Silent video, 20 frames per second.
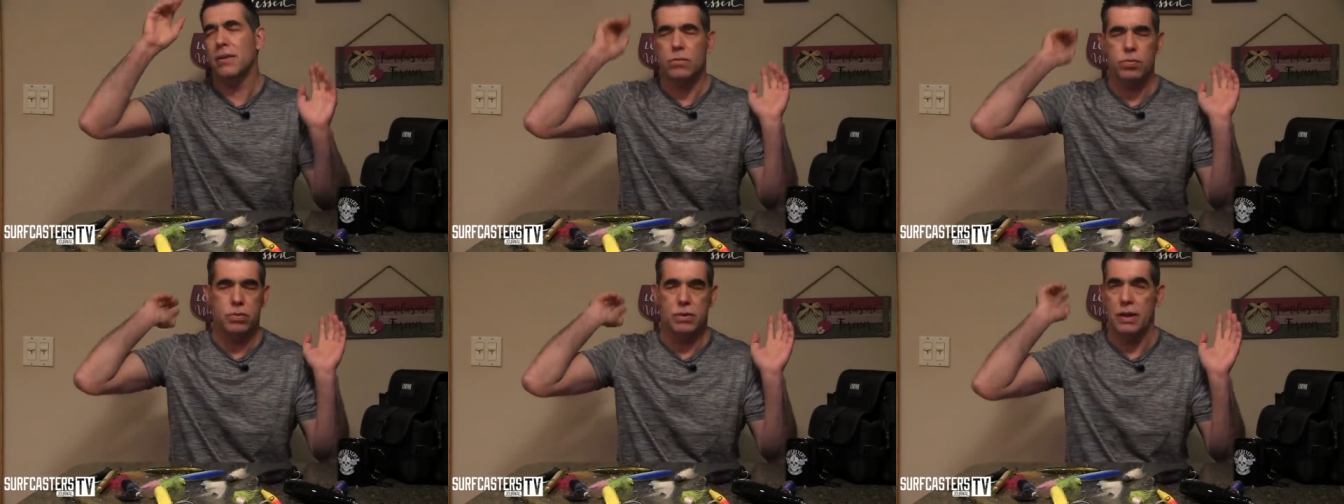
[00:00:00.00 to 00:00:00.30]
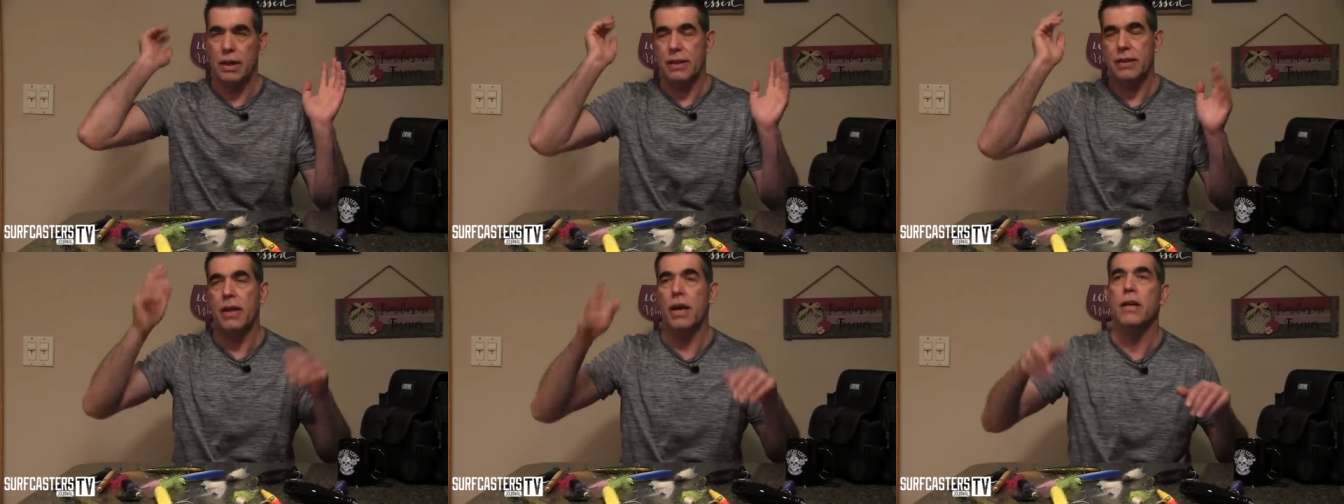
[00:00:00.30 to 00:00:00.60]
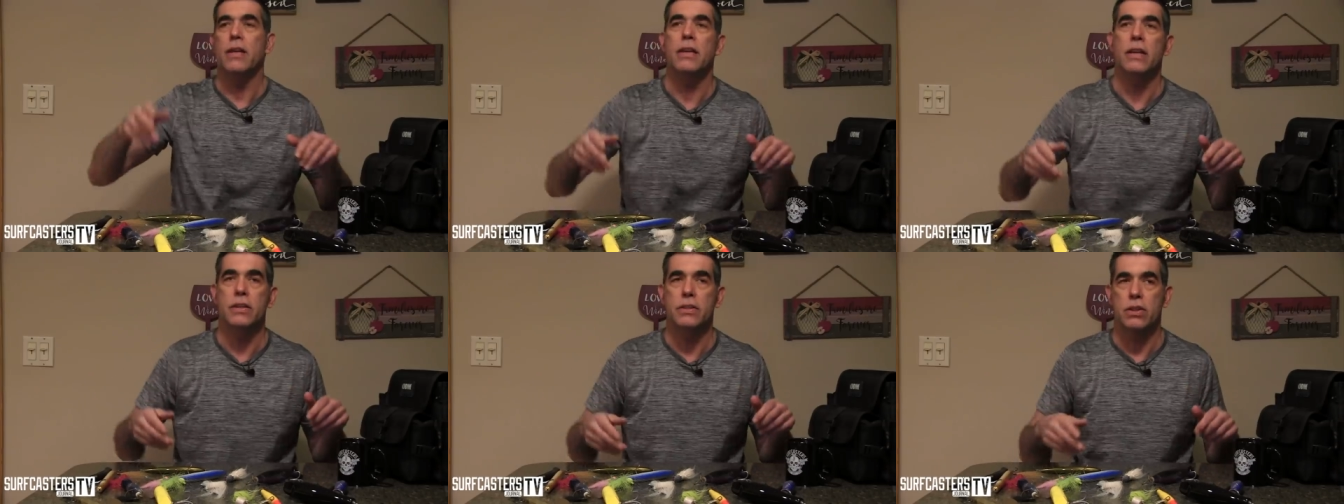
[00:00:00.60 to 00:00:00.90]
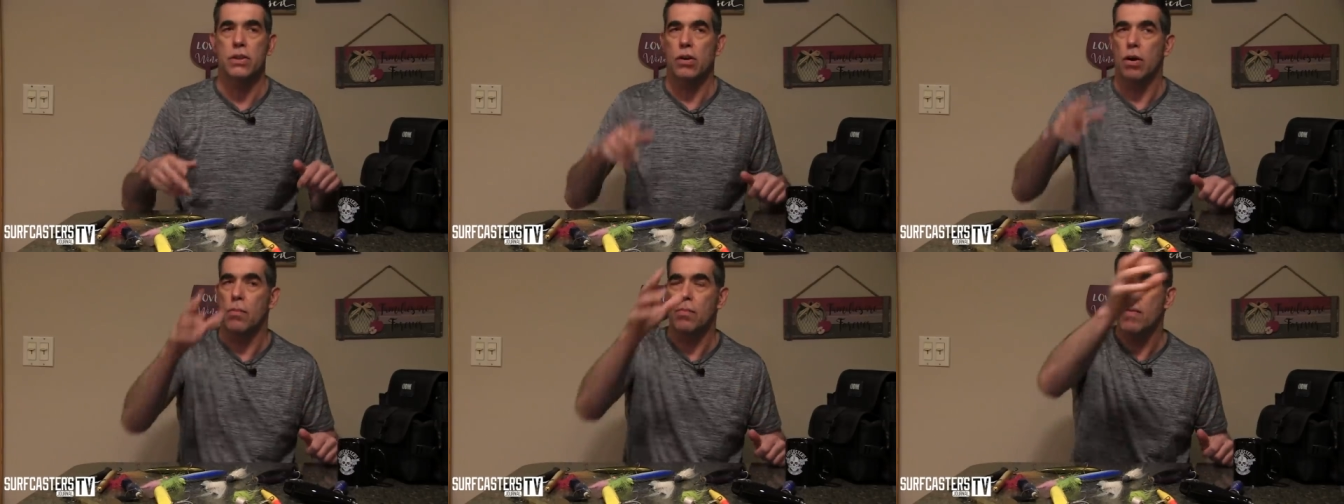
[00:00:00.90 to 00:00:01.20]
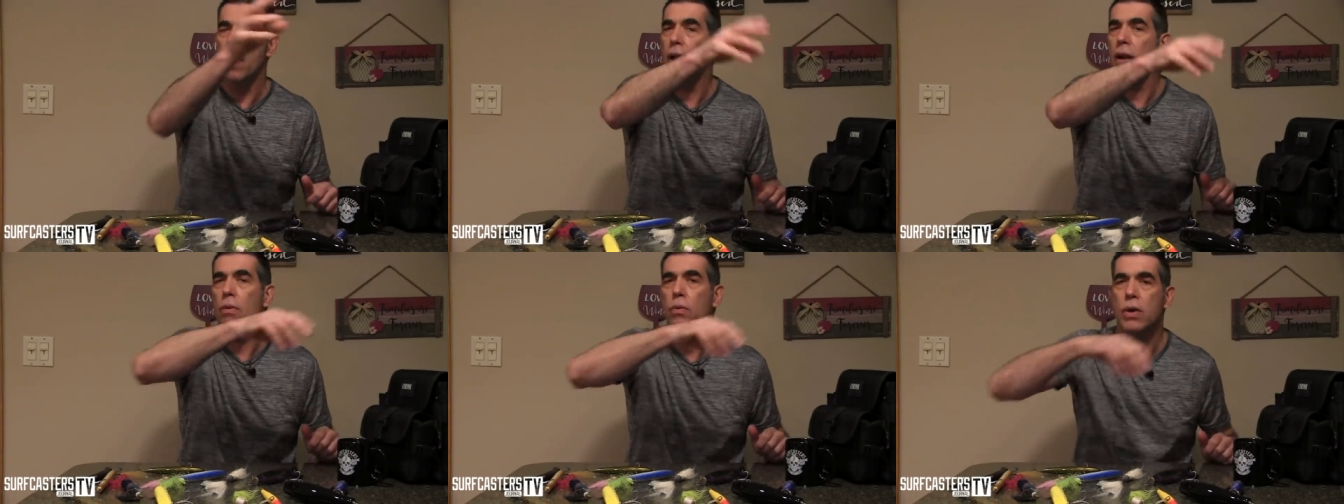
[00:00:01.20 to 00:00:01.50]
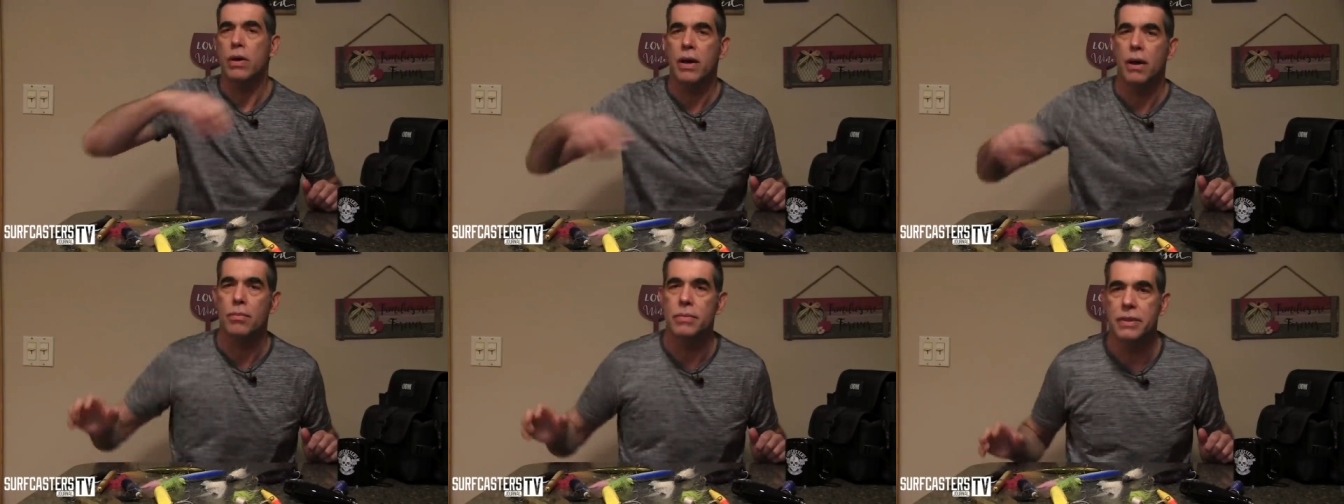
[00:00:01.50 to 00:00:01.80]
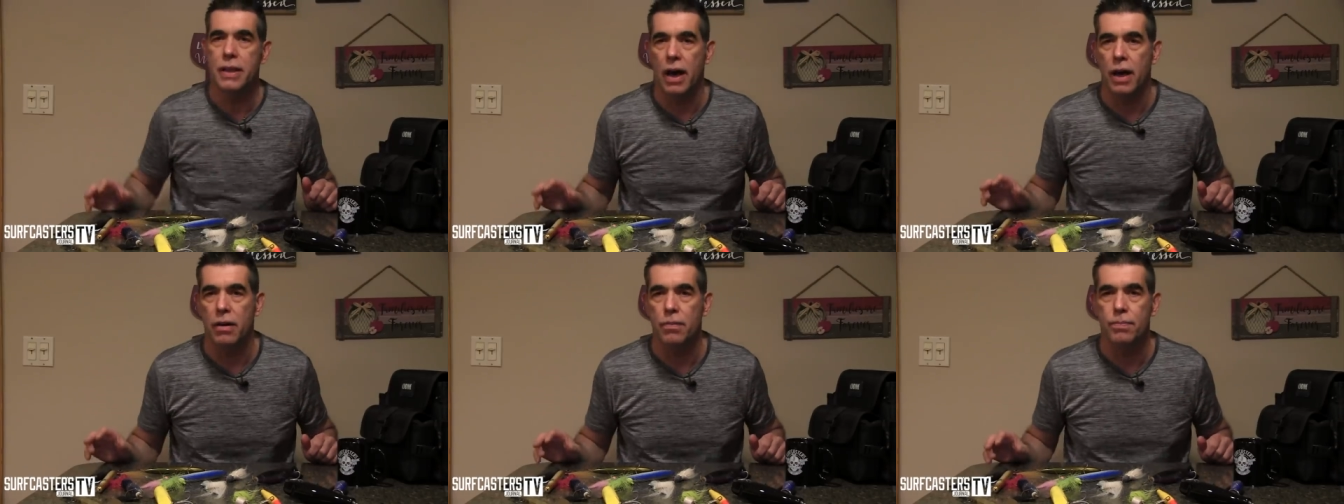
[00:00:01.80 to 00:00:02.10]
This was like ten years ago. Mullet were coming
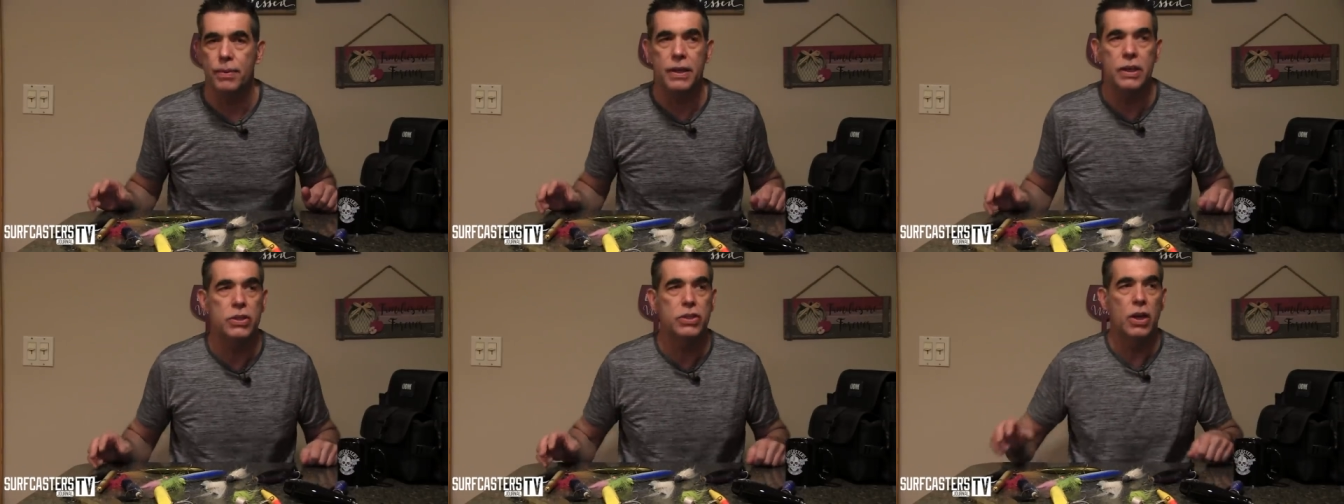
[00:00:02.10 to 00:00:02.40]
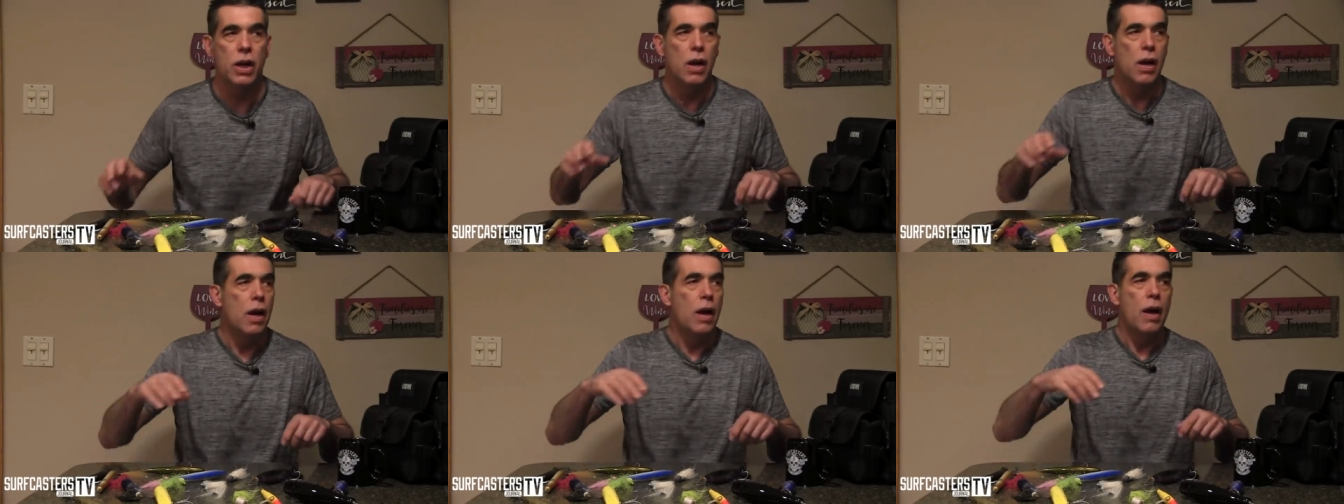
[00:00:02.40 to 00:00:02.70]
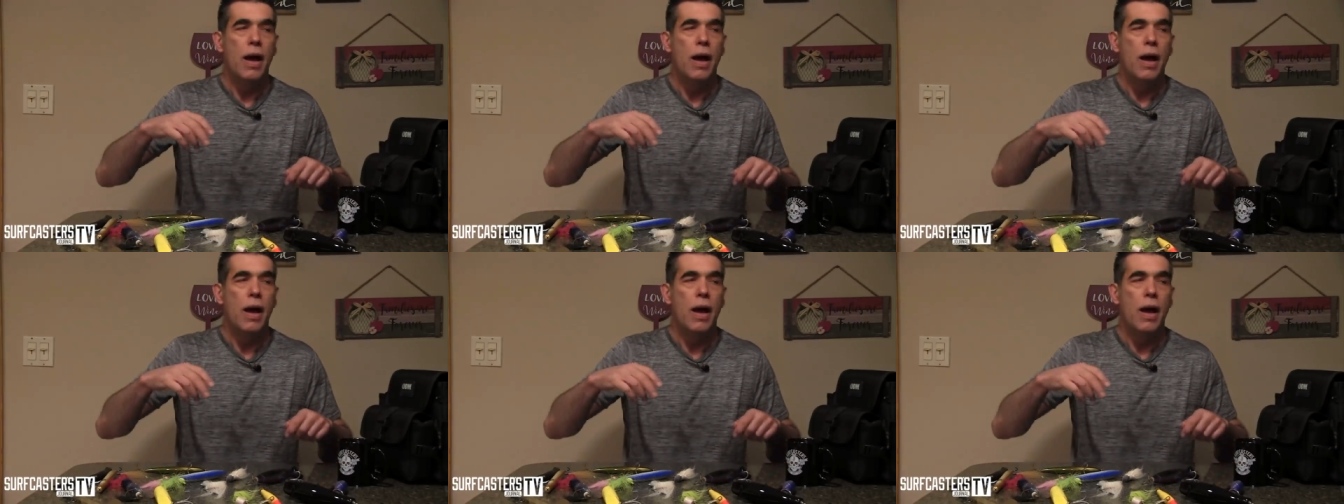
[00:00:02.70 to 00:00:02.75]
down the beach,